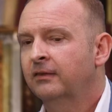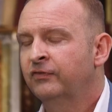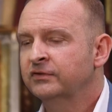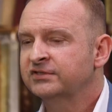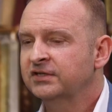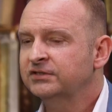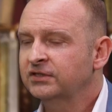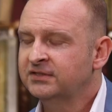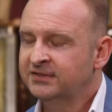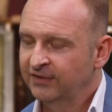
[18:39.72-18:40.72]
there's such
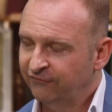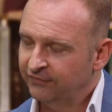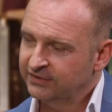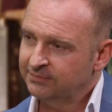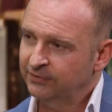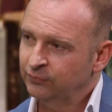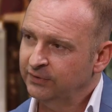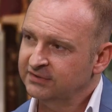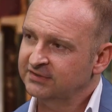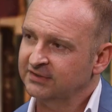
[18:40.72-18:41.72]
a difference
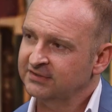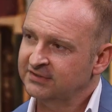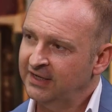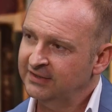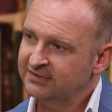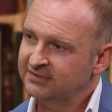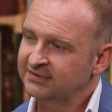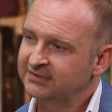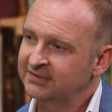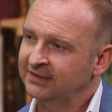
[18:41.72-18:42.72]
between success
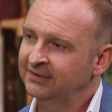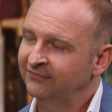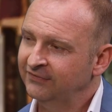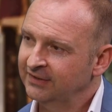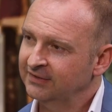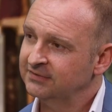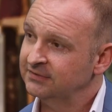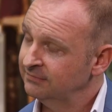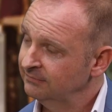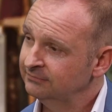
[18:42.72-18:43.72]
and
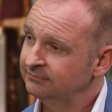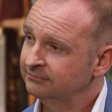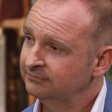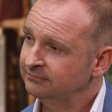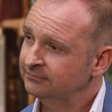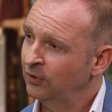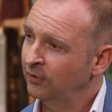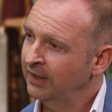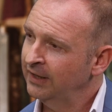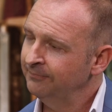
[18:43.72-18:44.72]
significance.
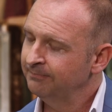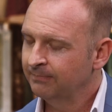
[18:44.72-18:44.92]
Okay.